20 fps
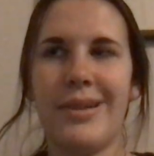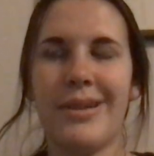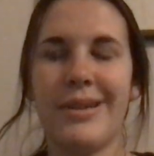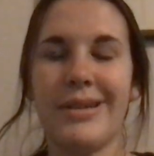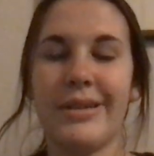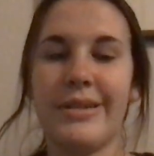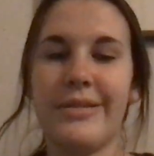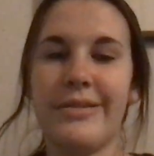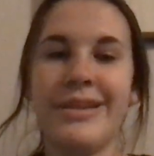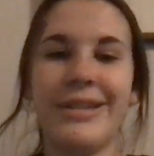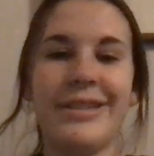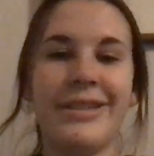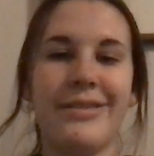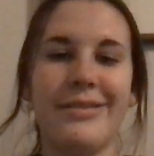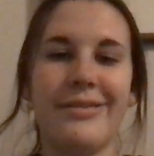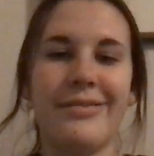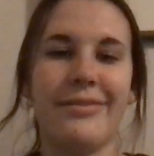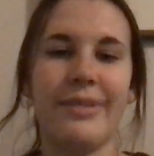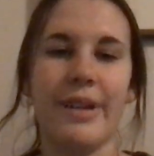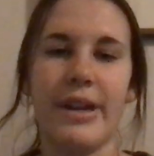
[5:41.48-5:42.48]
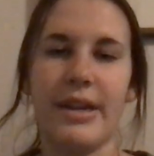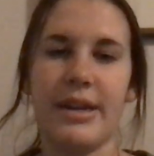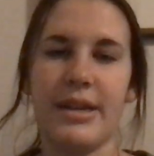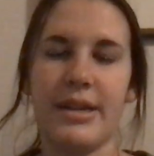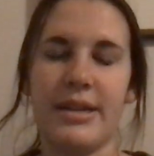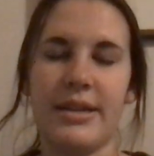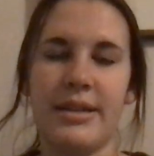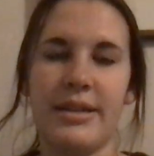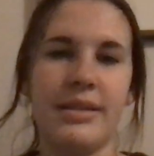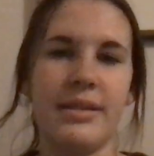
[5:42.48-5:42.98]
at least you're, like I
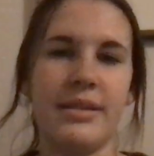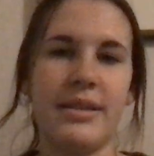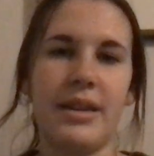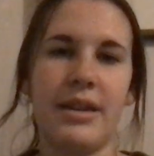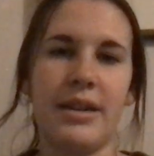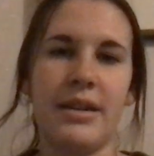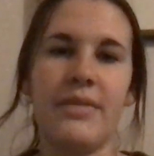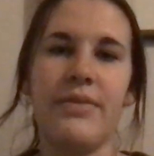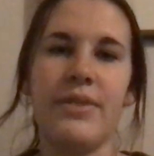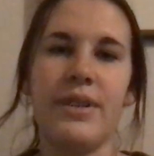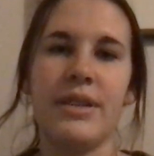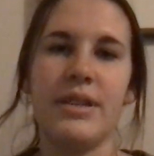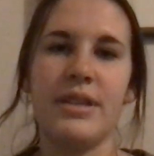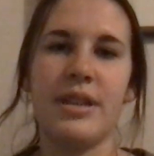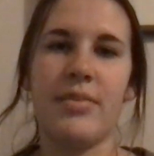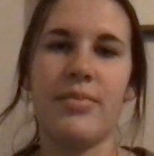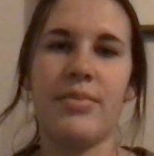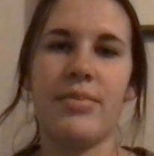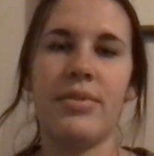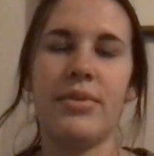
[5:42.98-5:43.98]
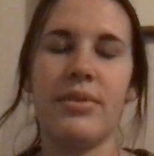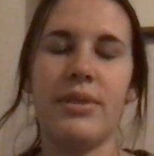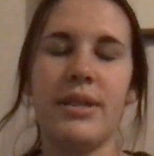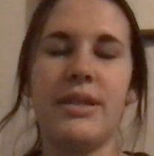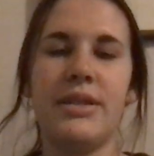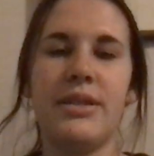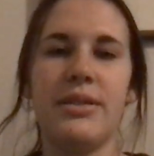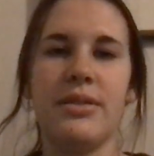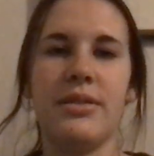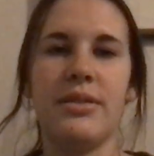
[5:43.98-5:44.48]
said, it's like convenient sample. At
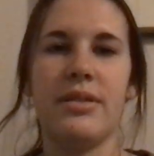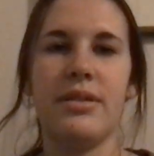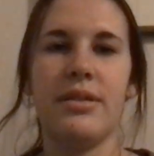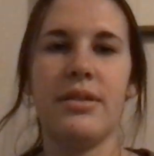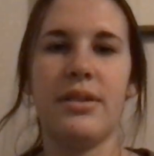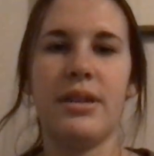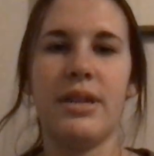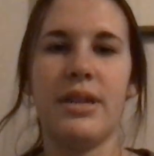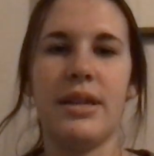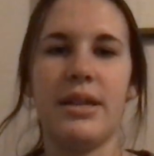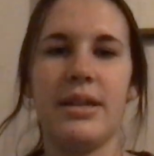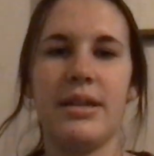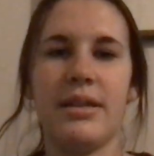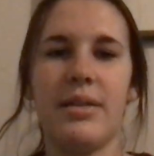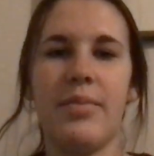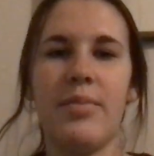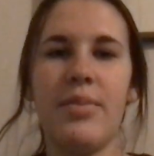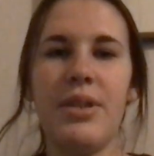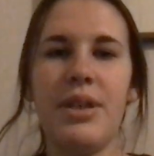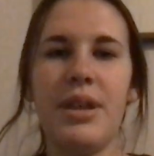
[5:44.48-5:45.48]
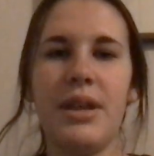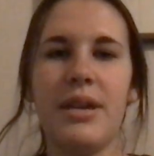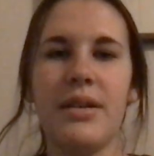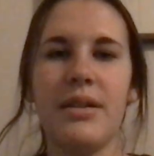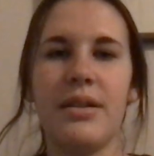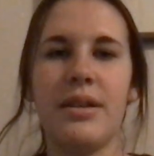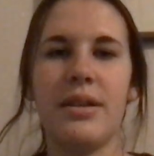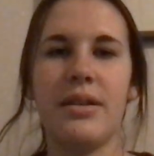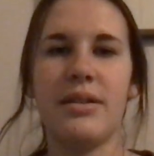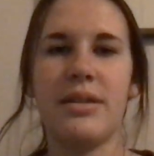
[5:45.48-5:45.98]
least you're getting something,
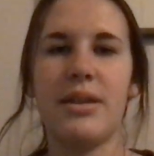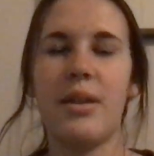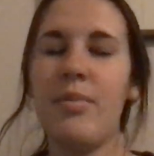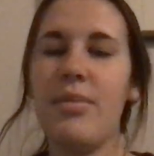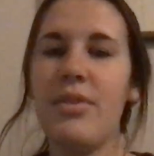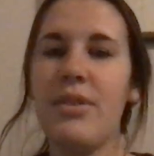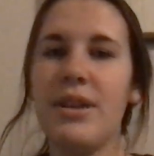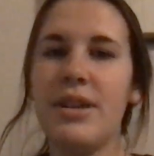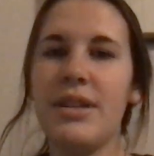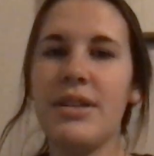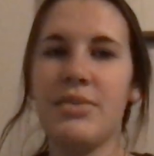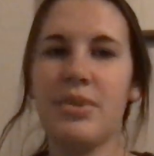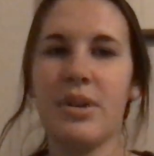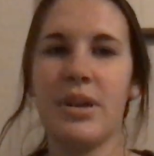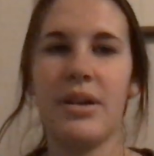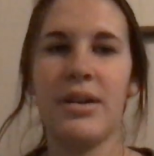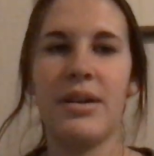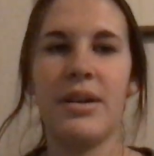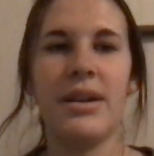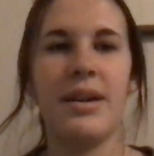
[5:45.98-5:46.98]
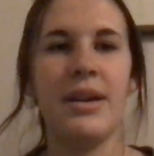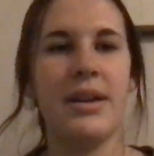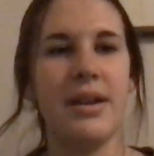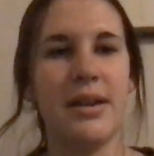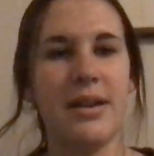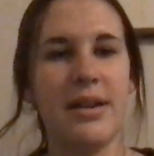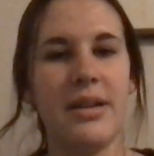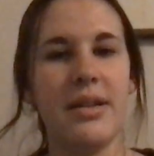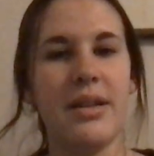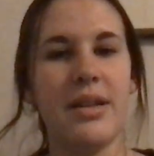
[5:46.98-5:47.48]
and there are some things where
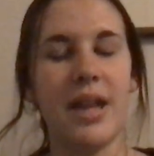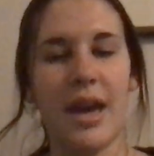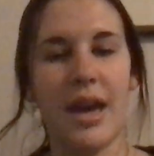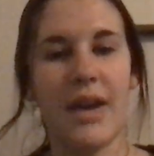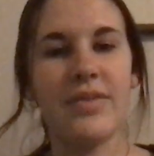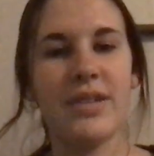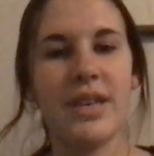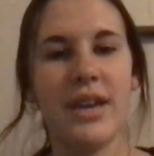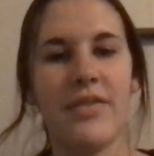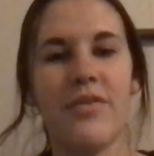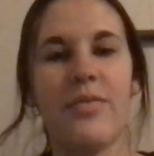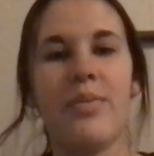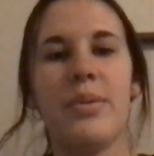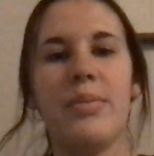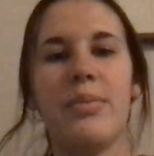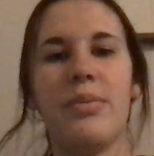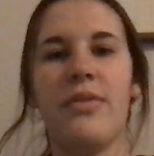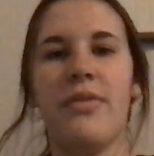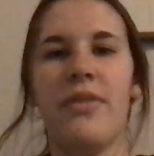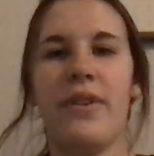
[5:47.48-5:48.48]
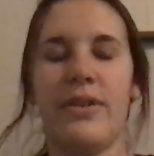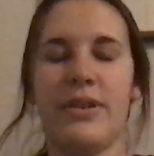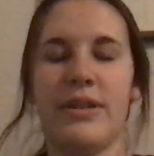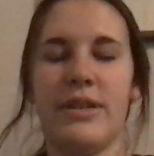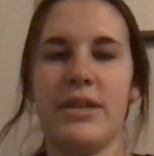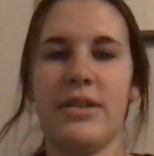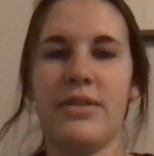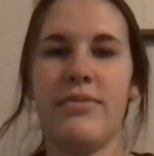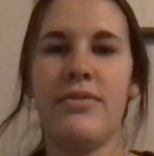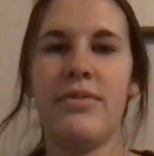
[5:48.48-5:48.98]
you have to have people
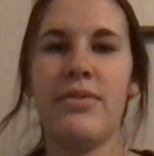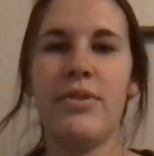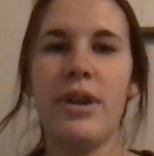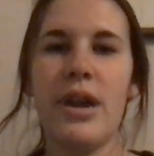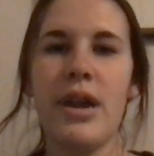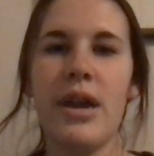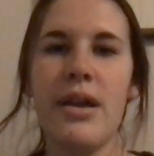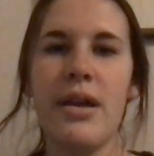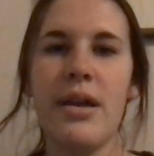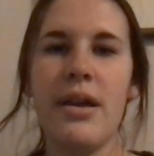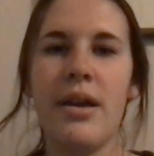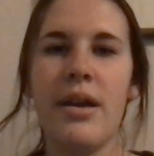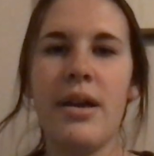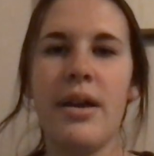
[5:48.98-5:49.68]
volunteer for it.